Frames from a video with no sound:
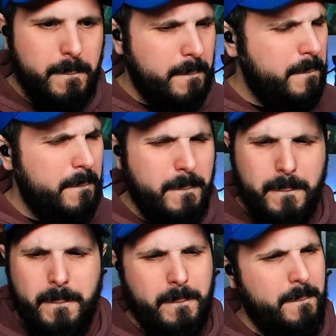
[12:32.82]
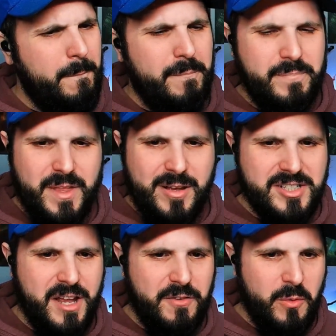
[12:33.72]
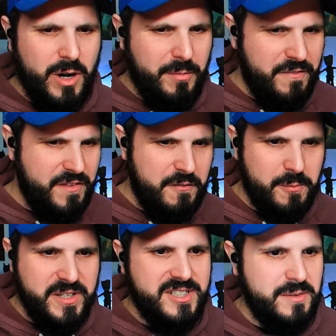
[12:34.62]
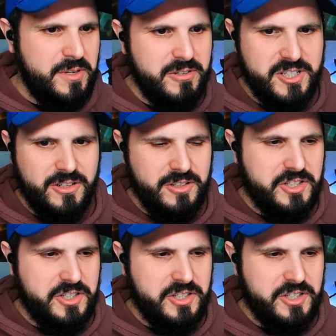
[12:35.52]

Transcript: Mm. That was definitely one of my favorite pieces of music on the